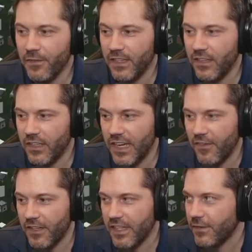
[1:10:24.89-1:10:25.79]
literally
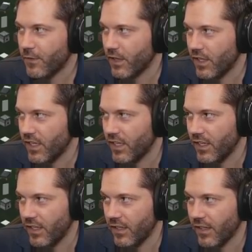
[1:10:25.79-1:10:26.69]
everything for
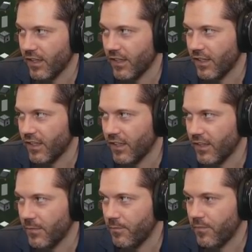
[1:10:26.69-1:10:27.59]
the
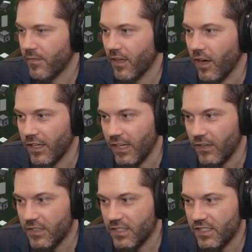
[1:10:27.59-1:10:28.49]
uh,
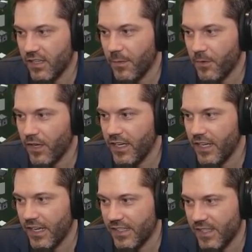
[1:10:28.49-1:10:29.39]
archaeologist upgrade
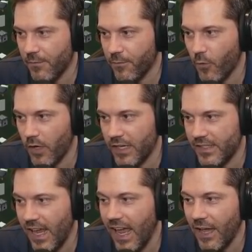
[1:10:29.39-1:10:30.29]
except for its
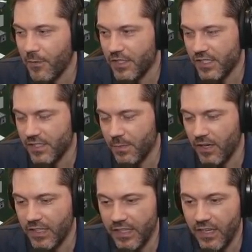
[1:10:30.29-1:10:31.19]
hat, which is
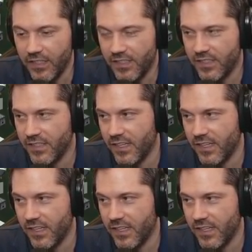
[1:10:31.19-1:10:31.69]
apparently husks